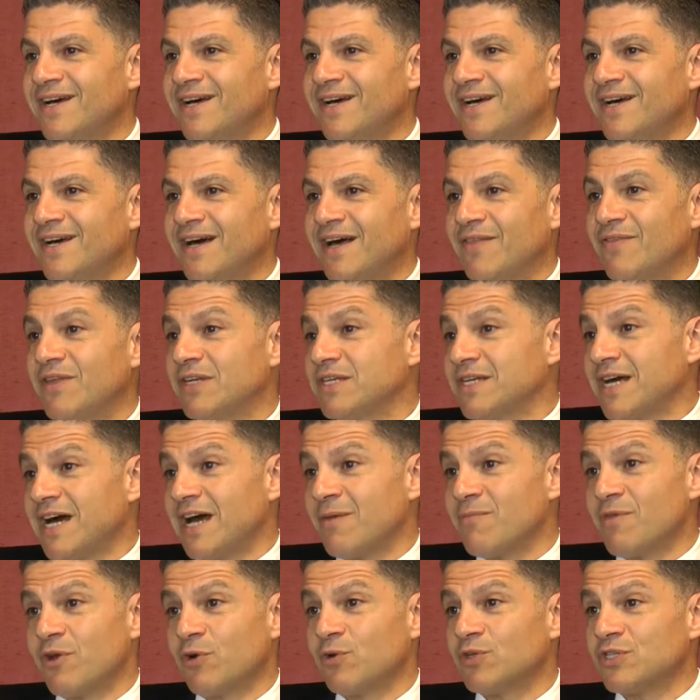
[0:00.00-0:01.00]
at the
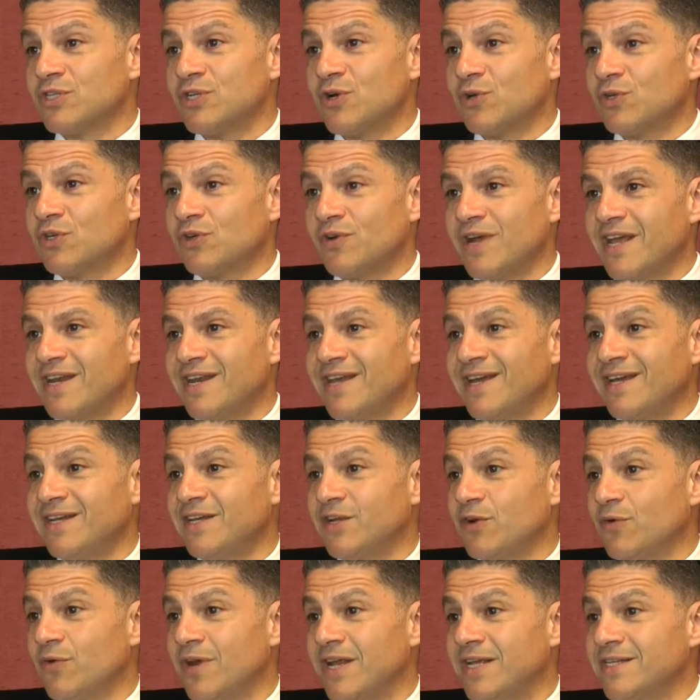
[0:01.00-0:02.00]
time, there was no training
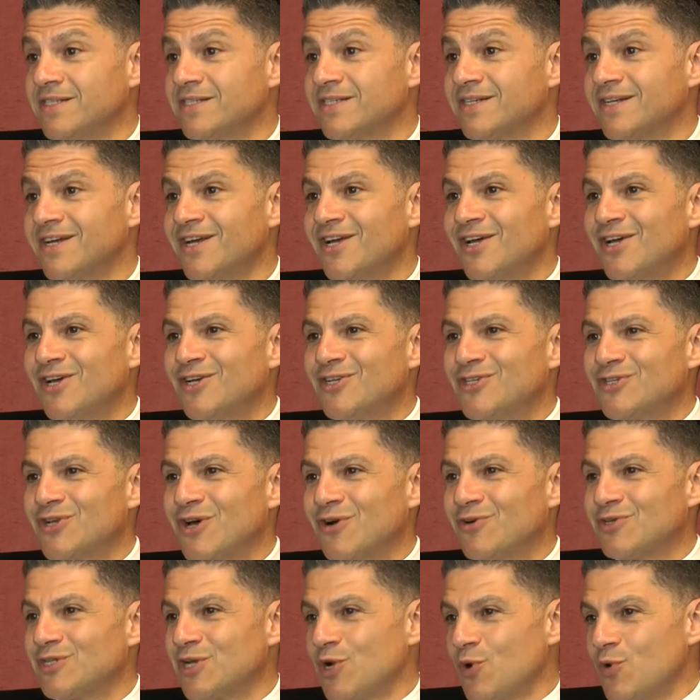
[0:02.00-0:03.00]
in Greece,
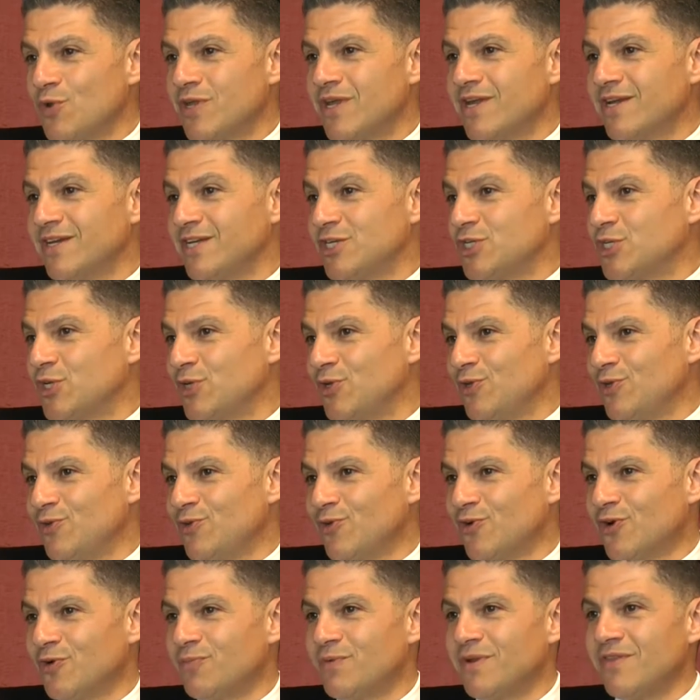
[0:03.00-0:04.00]
so I was looking into
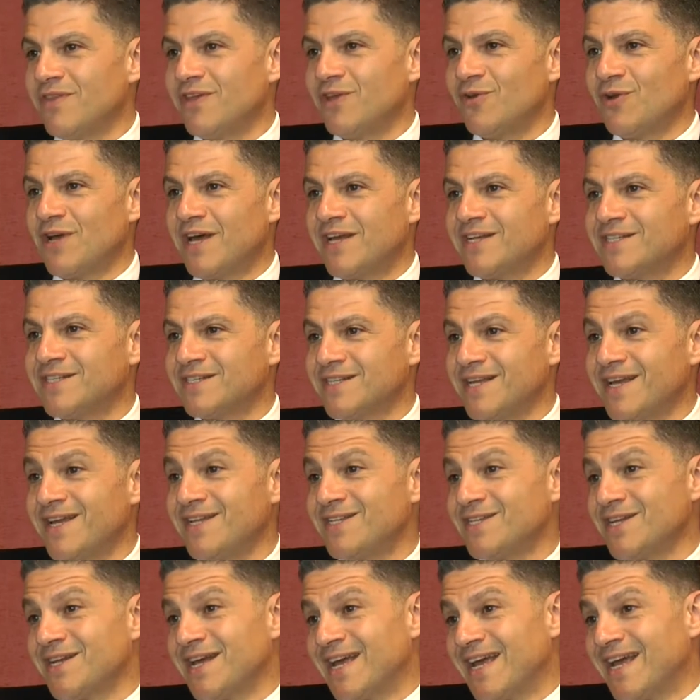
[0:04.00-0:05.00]
Europe and the United
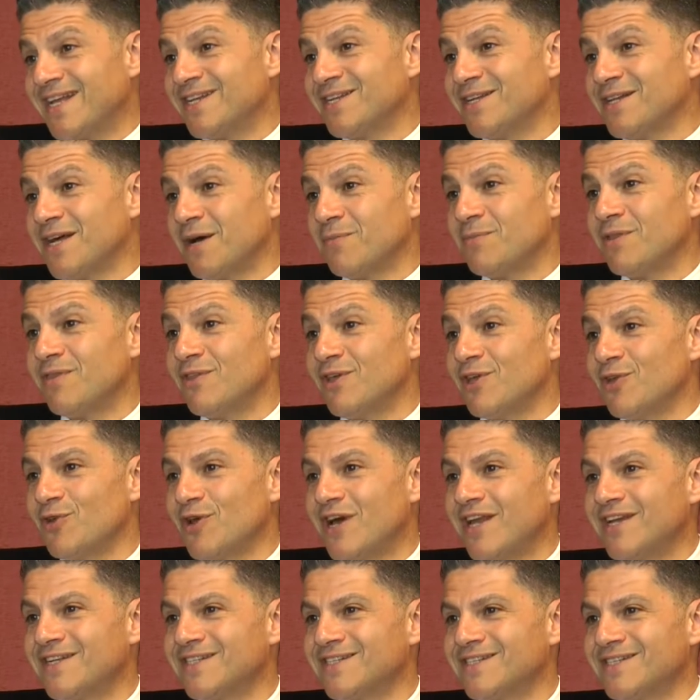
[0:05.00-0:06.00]
States, and I ended up in the
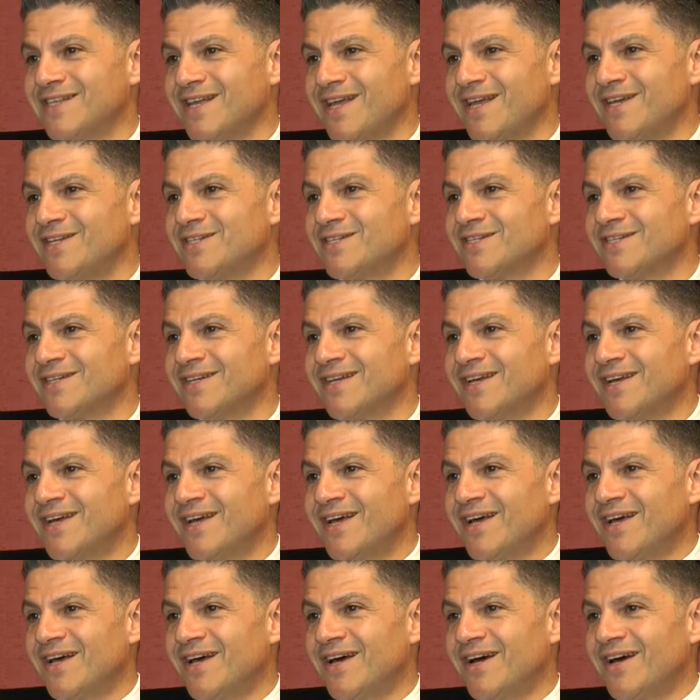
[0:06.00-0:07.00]
United States
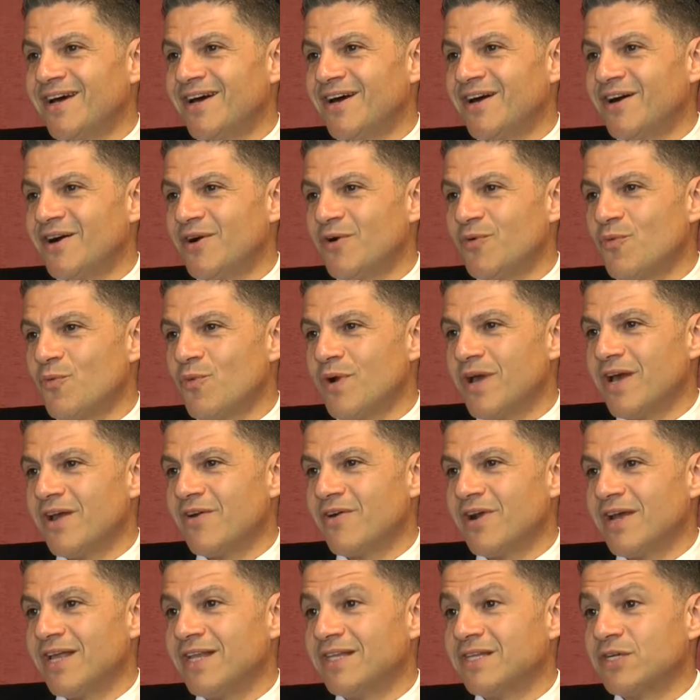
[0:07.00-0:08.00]

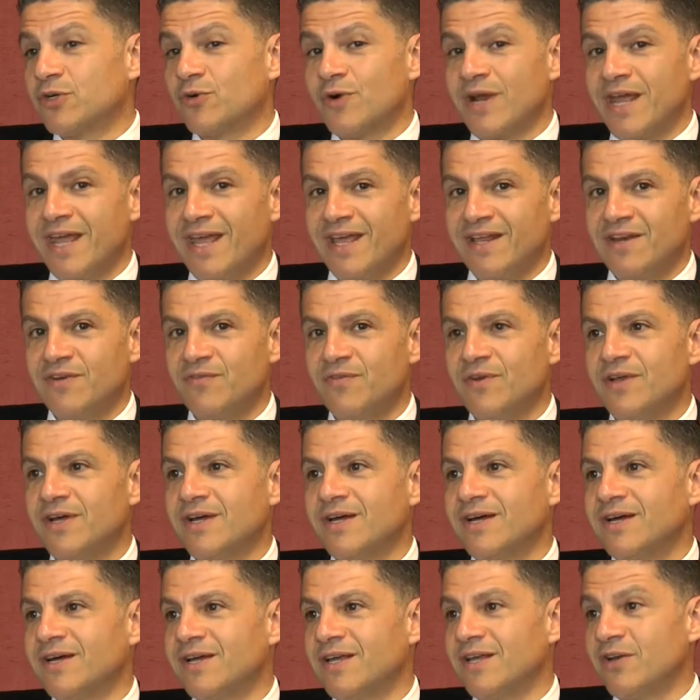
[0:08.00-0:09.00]
where I trained
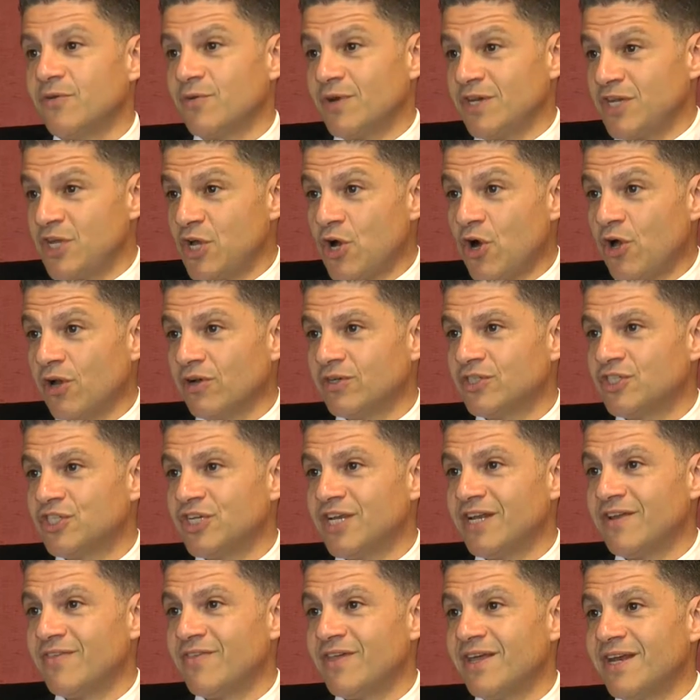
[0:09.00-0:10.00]
in
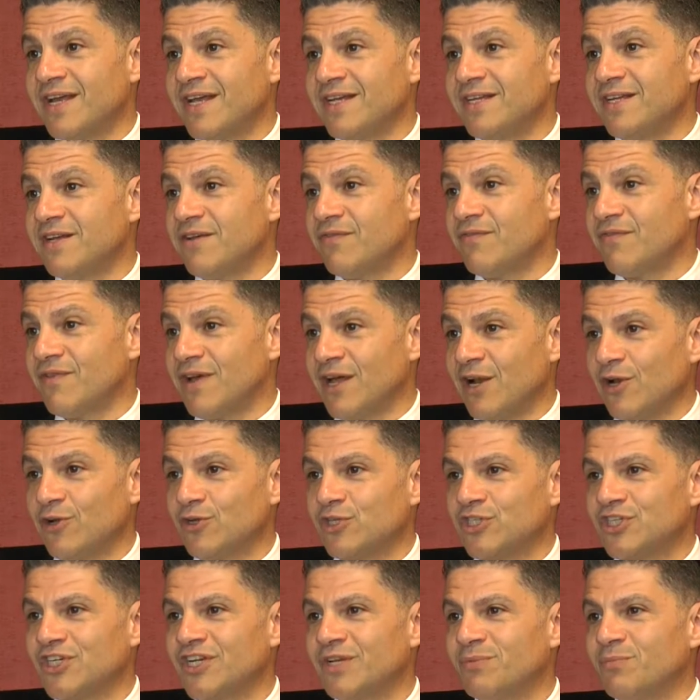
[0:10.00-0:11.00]
radiology, and then I did a
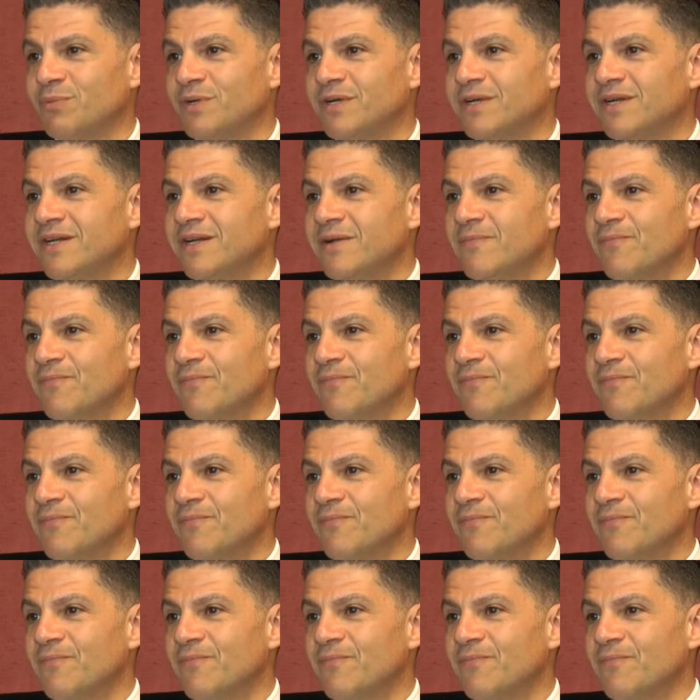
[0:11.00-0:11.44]
fellowship